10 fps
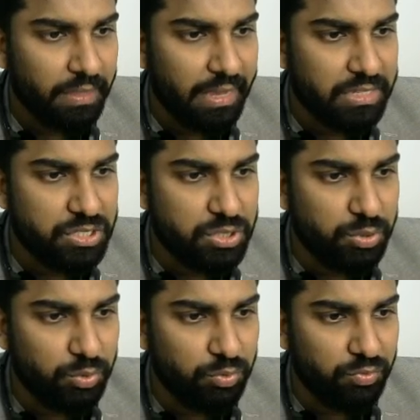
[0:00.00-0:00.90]

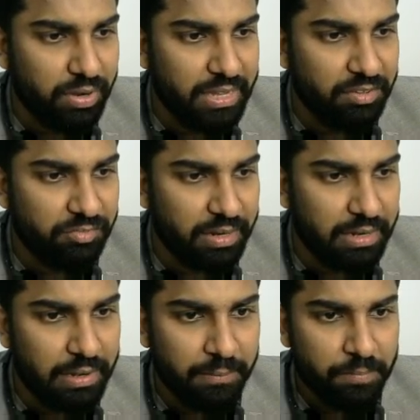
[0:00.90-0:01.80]
x2
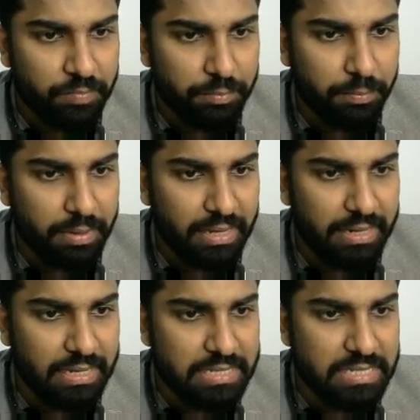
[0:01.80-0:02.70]
y1
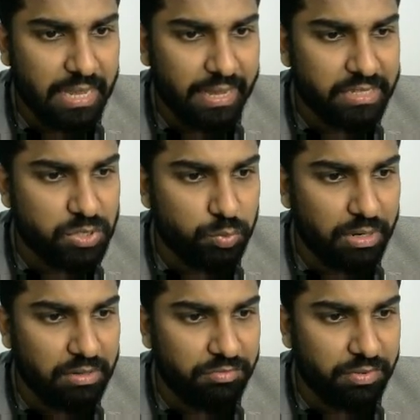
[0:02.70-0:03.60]
minus
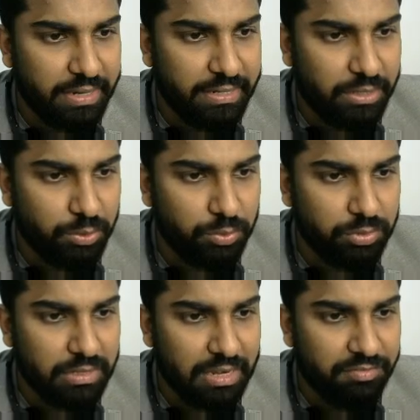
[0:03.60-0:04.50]
x1
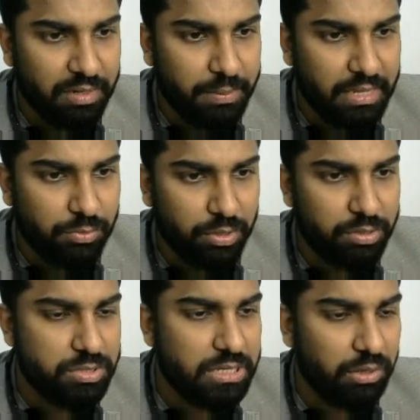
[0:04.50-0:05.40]
y2, that will be equal
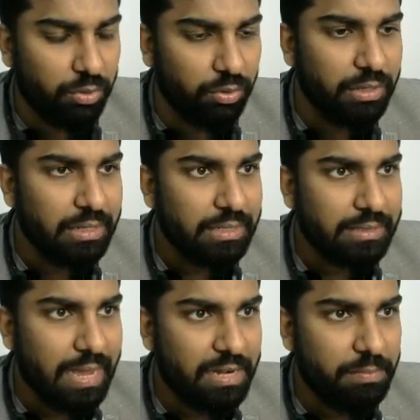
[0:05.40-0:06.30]
to 0.
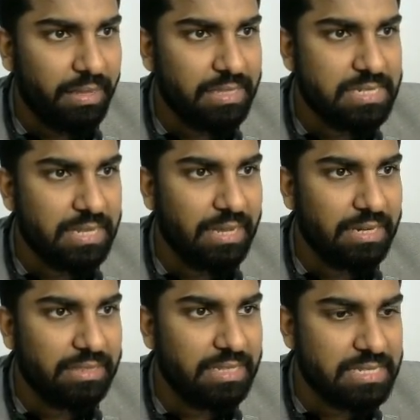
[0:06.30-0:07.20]
That means
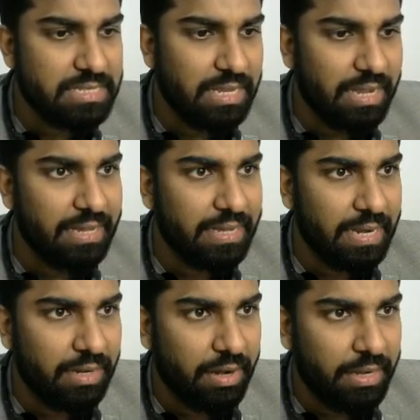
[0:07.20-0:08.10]
here this thing I
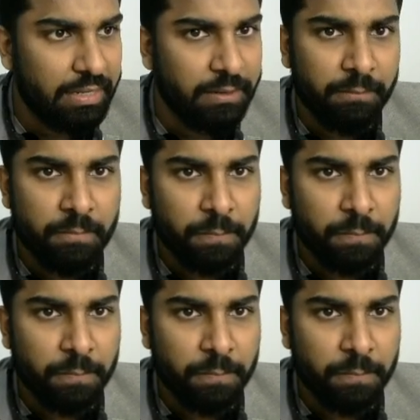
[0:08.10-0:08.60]
can write